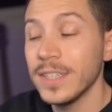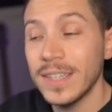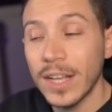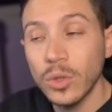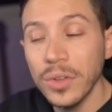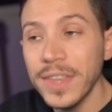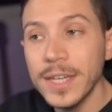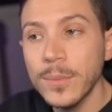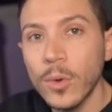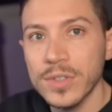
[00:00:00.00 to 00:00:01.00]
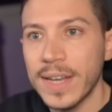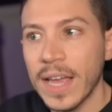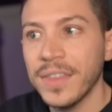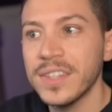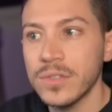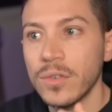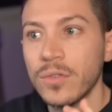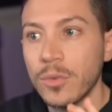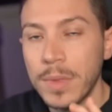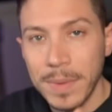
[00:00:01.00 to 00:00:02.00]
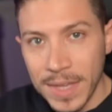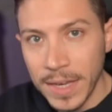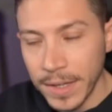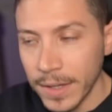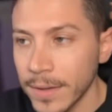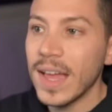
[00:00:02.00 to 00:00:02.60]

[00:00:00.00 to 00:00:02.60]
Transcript: I don't think it was like this from the beginning.